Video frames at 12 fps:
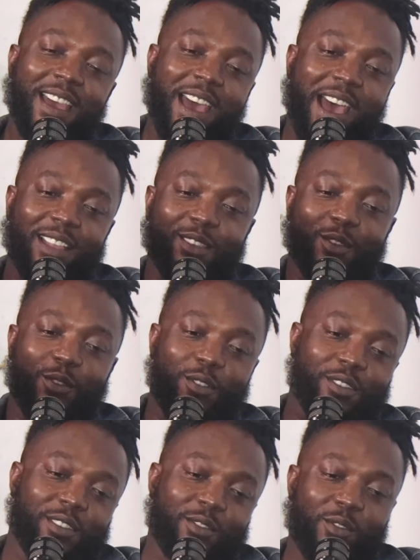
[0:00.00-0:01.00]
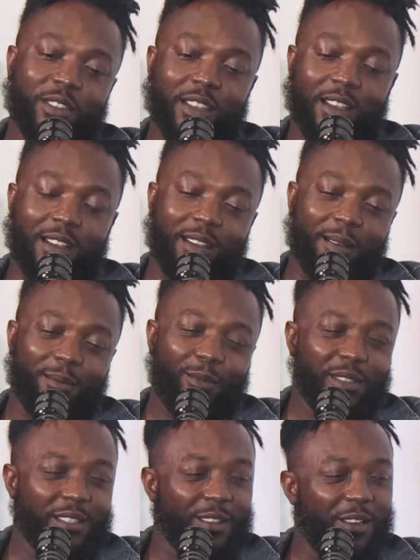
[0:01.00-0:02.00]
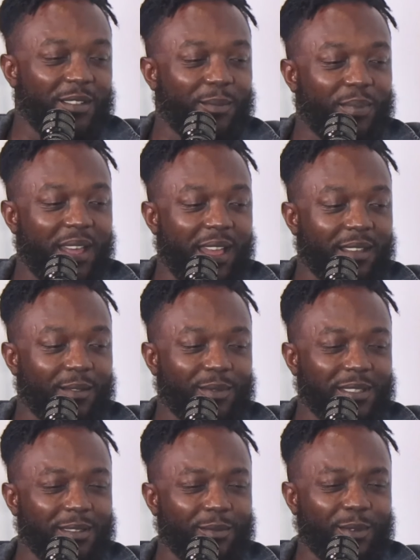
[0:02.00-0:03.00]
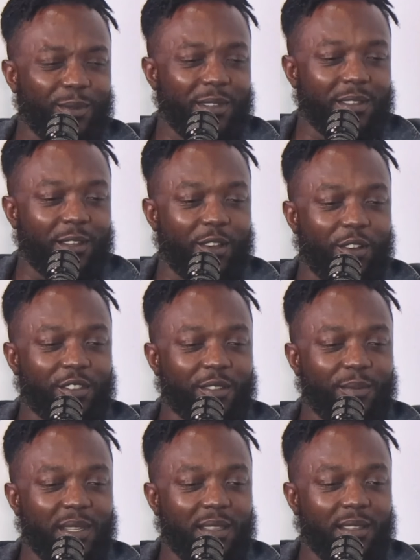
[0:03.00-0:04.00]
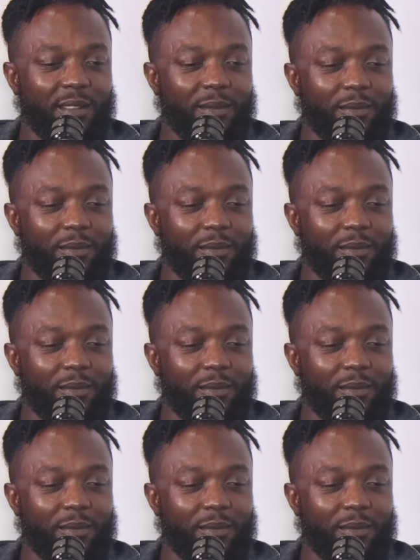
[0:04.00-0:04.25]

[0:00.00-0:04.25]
High Thoughts on the um, what's it called? The Black, what's it, what we, the Culture Media.